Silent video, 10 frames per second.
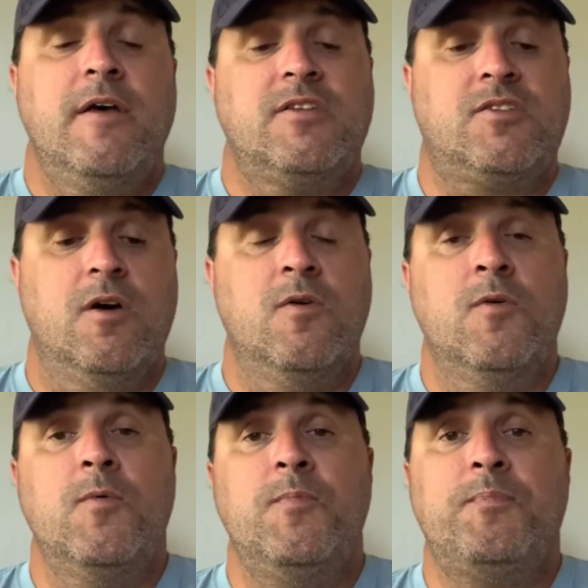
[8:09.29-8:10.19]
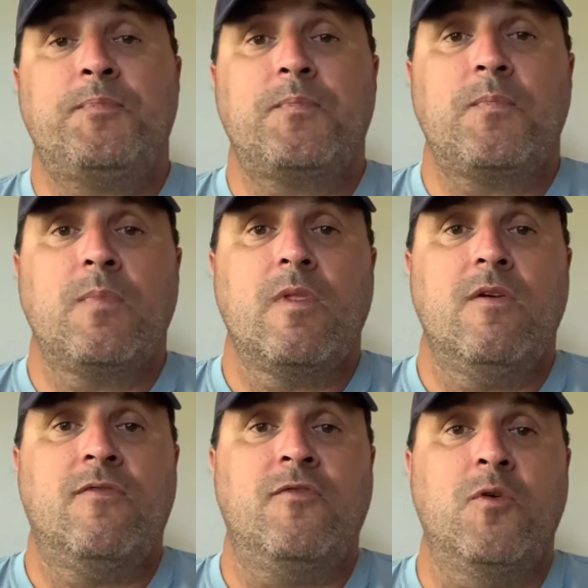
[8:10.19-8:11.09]
So
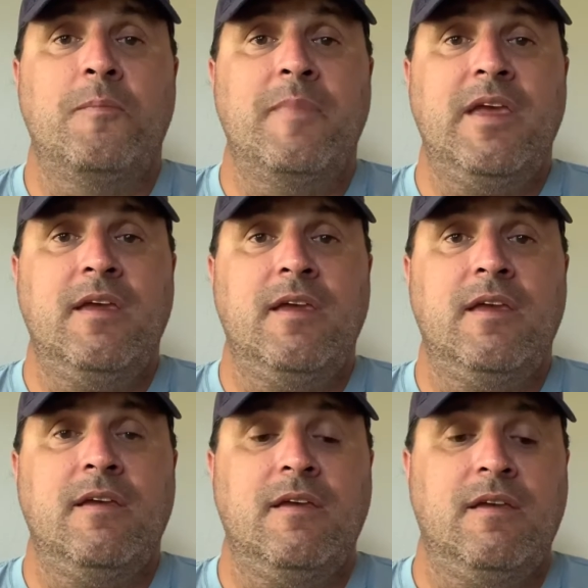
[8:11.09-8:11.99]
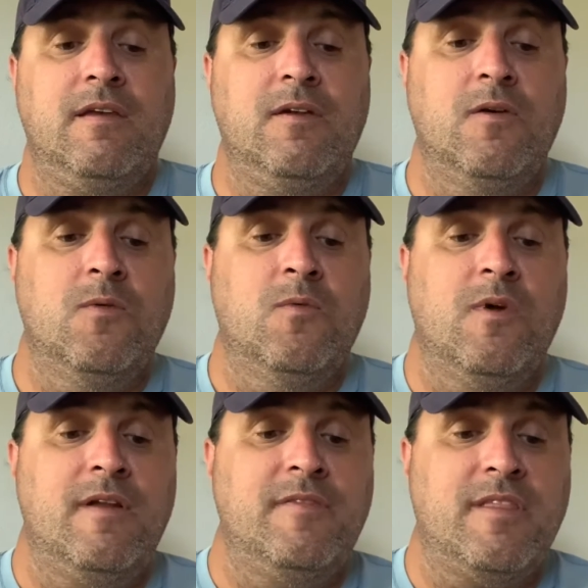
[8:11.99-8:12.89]
for me, you know,
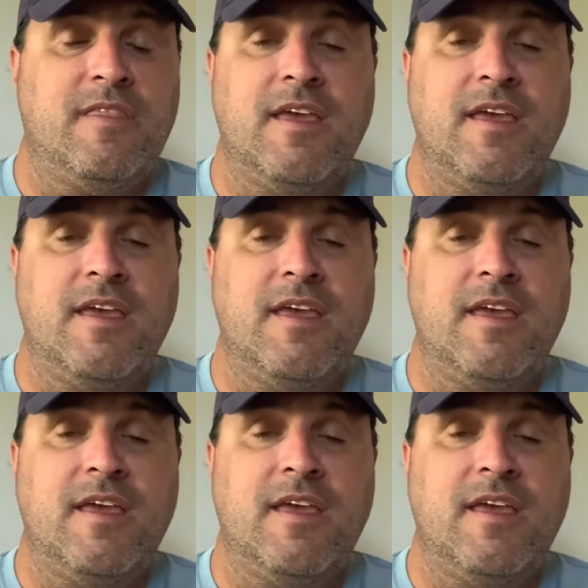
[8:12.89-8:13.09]
one of the